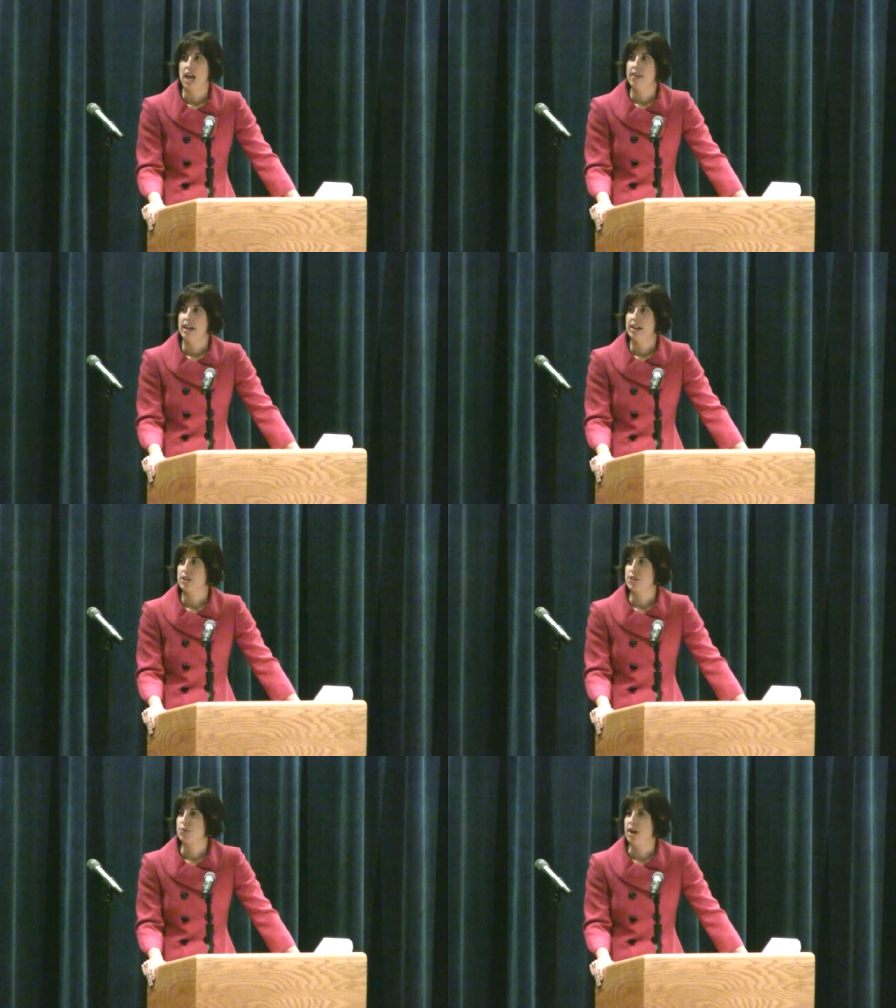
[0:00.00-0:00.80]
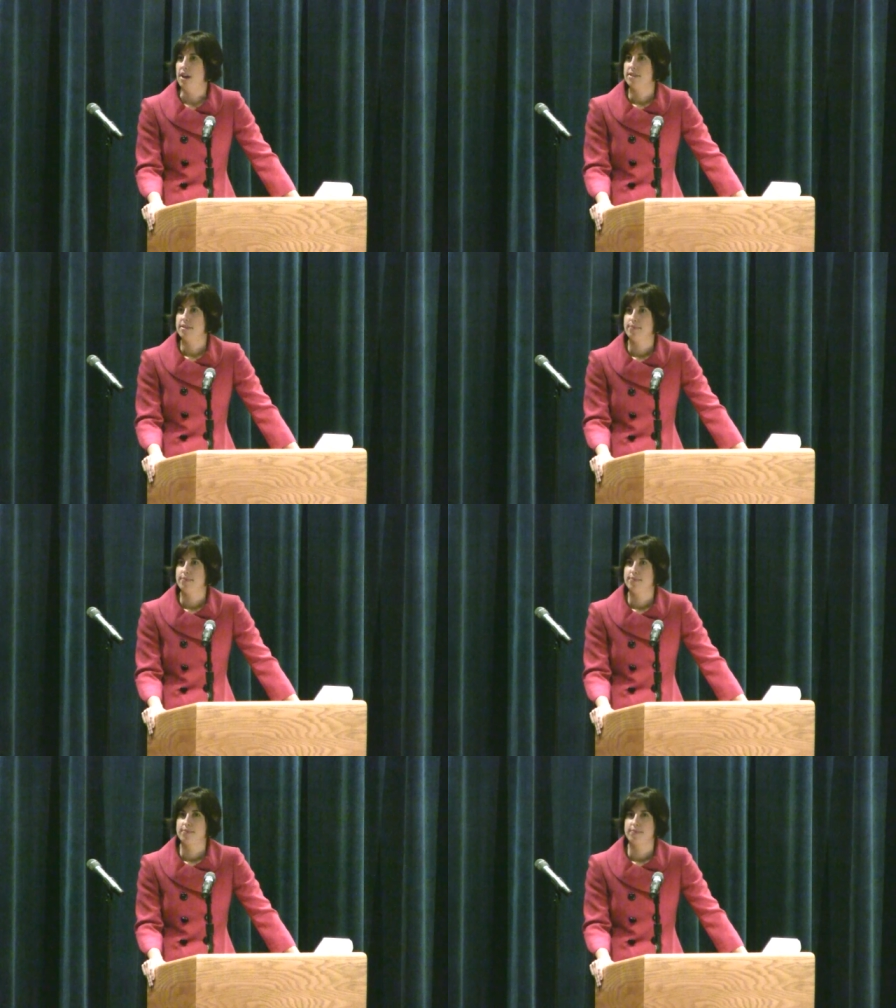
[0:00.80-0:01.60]
And then I looked around.
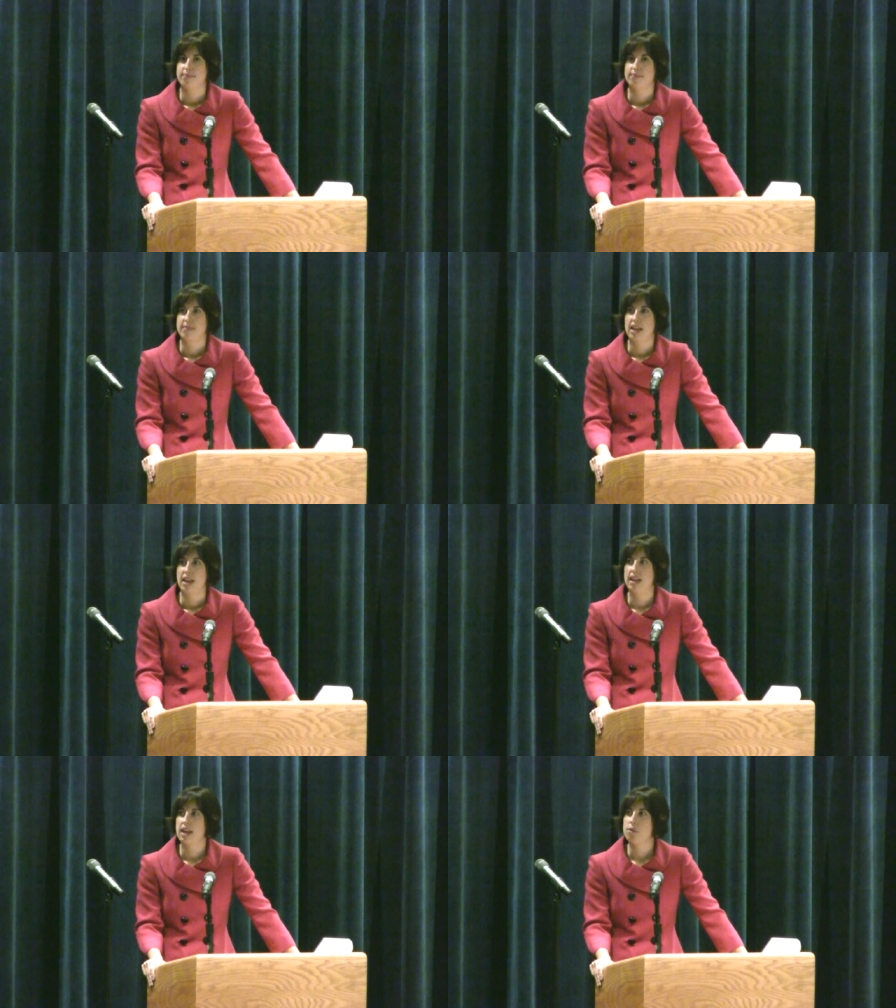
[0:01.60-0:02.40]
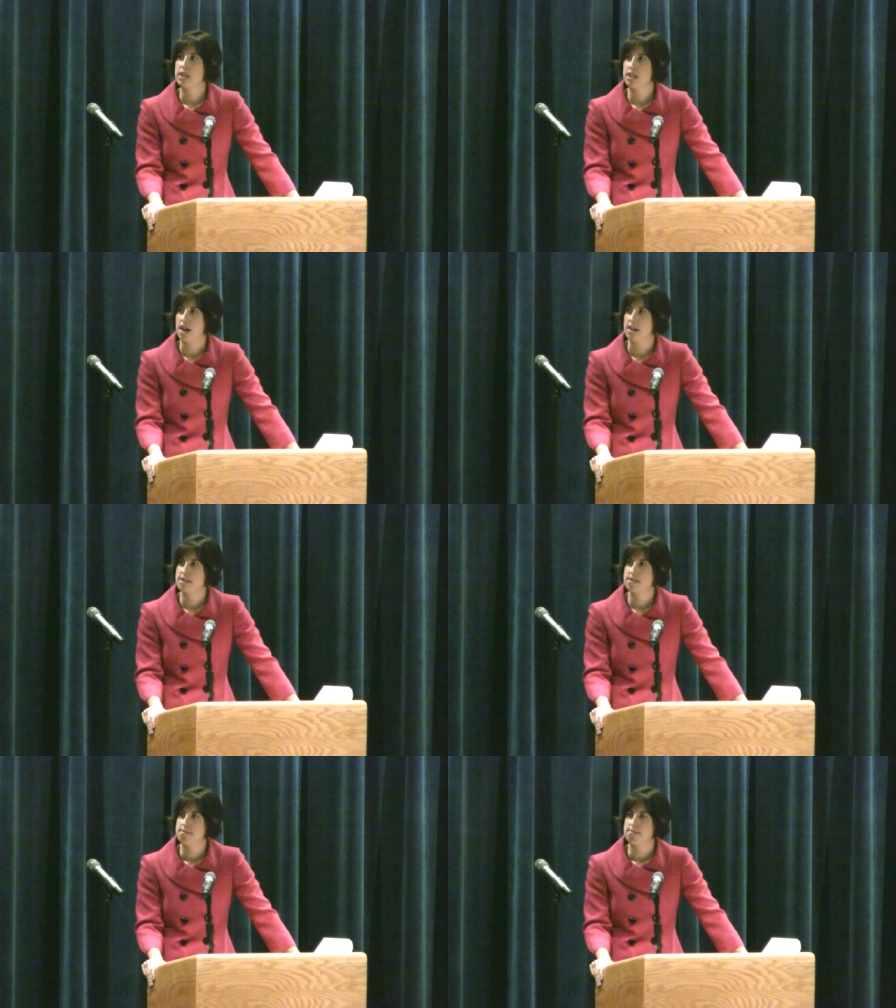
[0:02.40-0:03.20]
And I
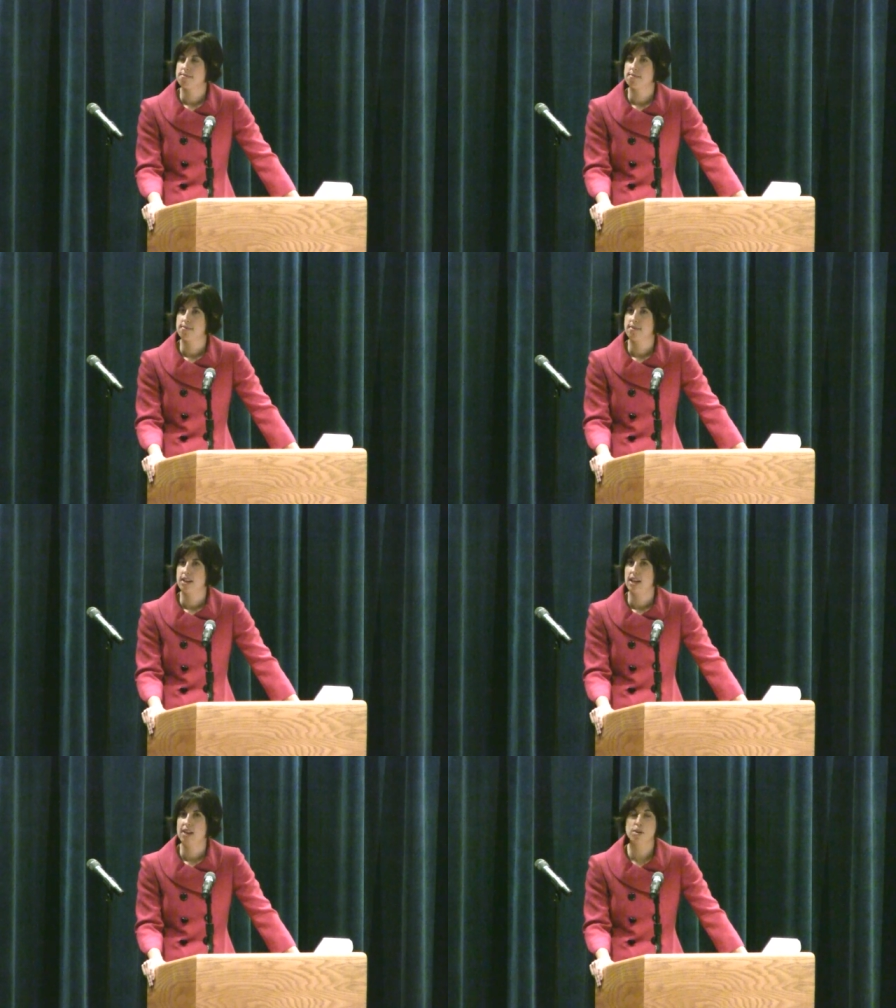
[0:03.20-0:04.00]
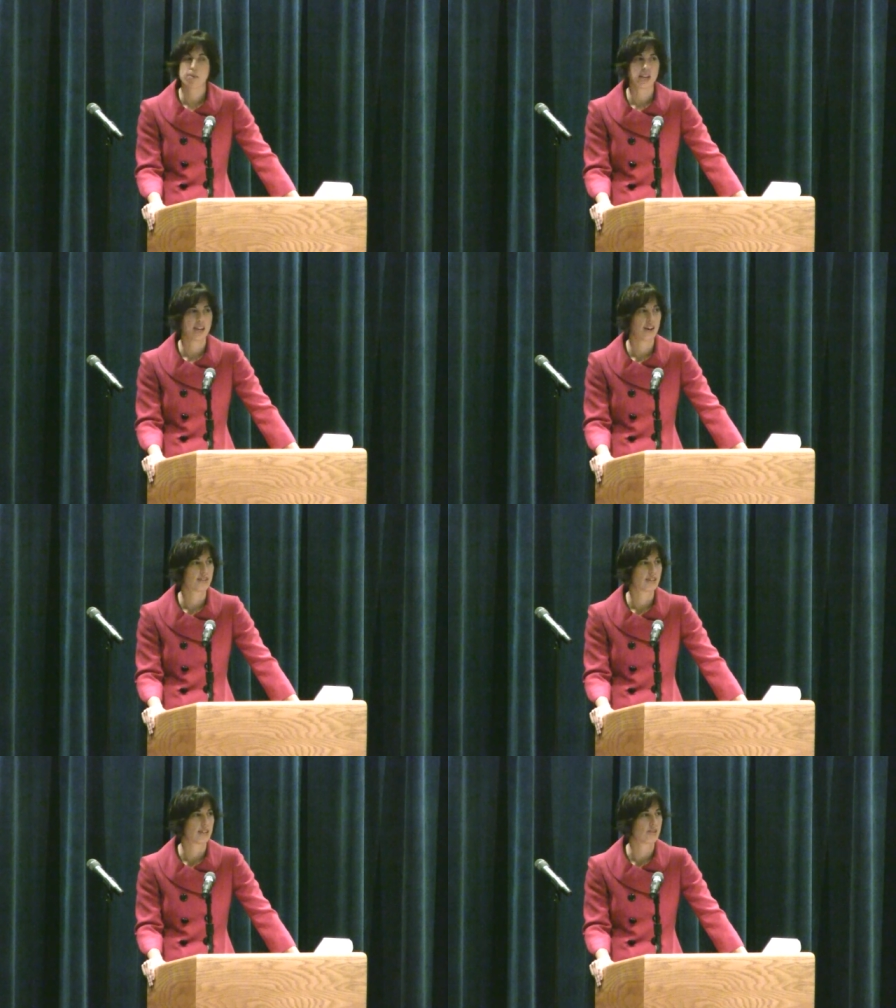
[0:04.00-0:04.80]
realized everybody
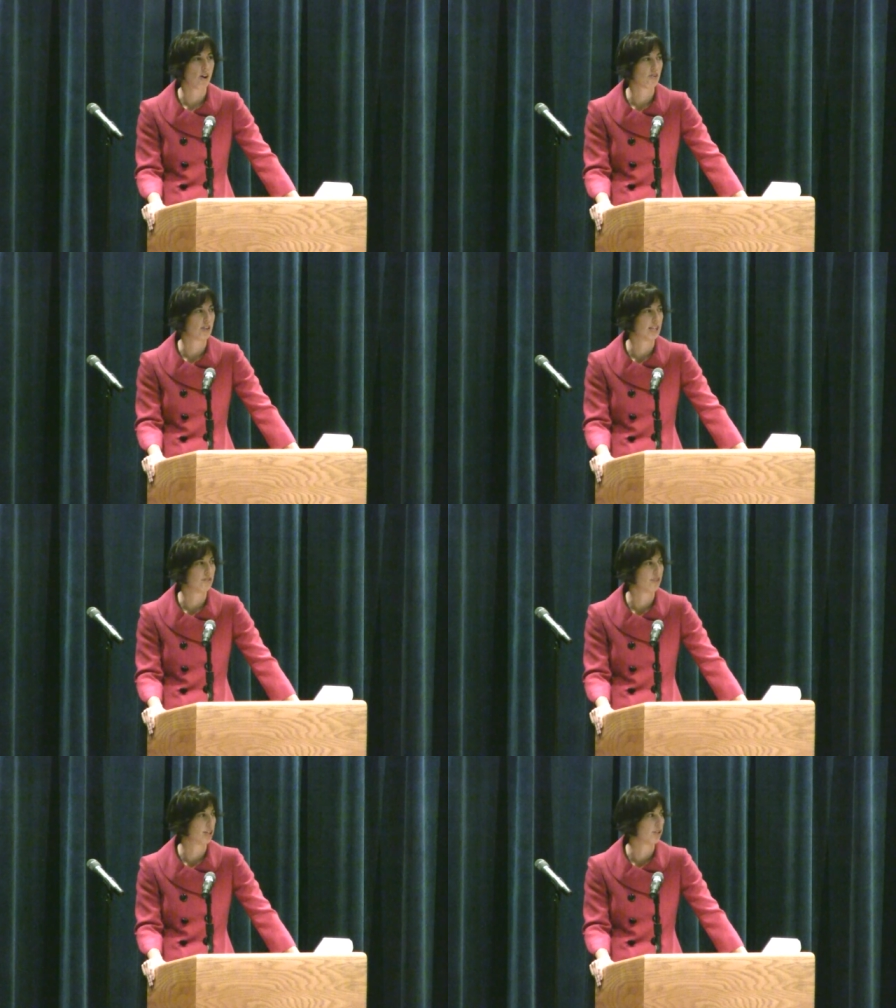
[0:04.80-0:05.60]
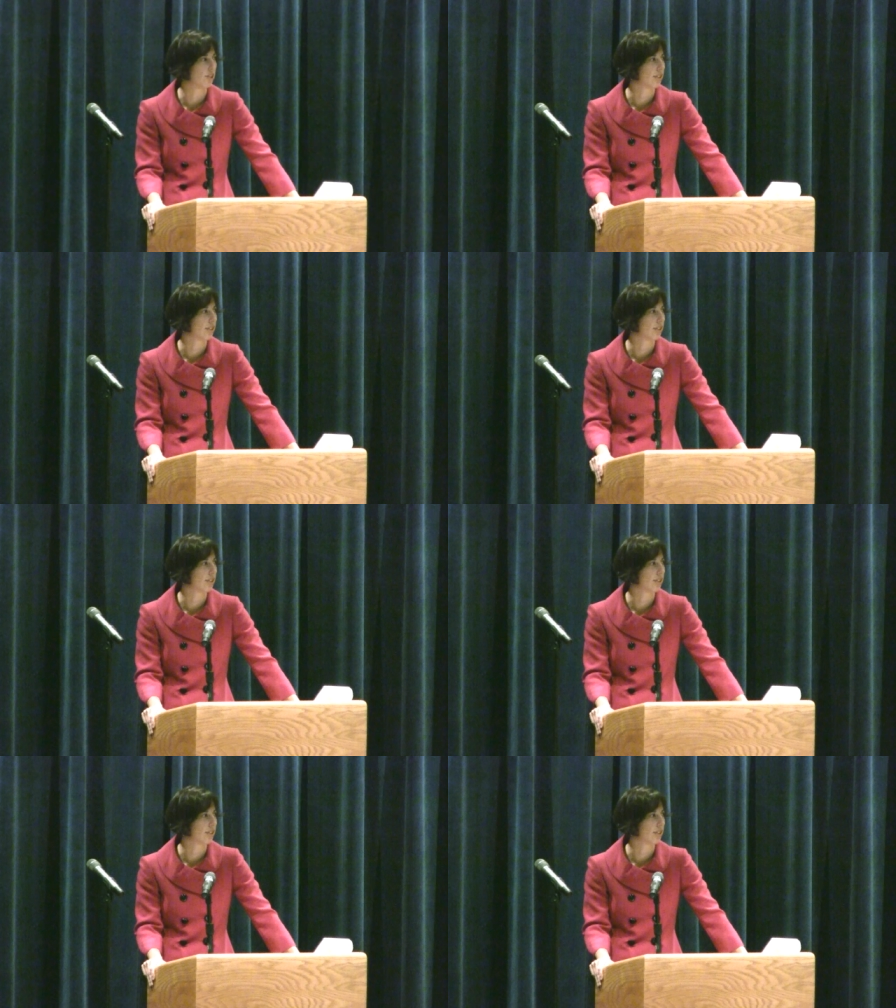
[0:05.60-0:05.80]
else has already figured